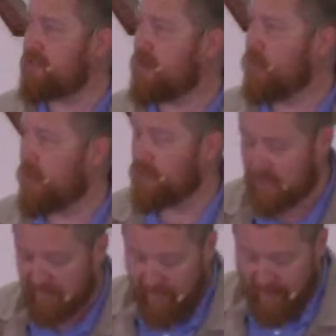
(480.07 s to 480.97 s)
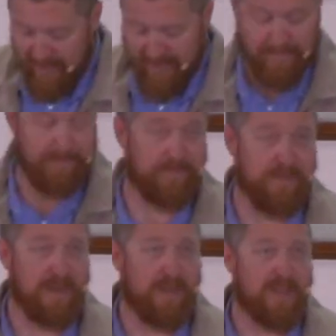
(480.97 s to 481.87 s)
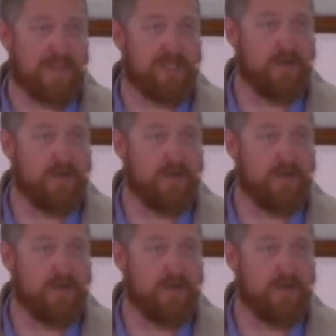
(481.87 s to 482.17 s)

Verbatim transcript: been warned to follow him. So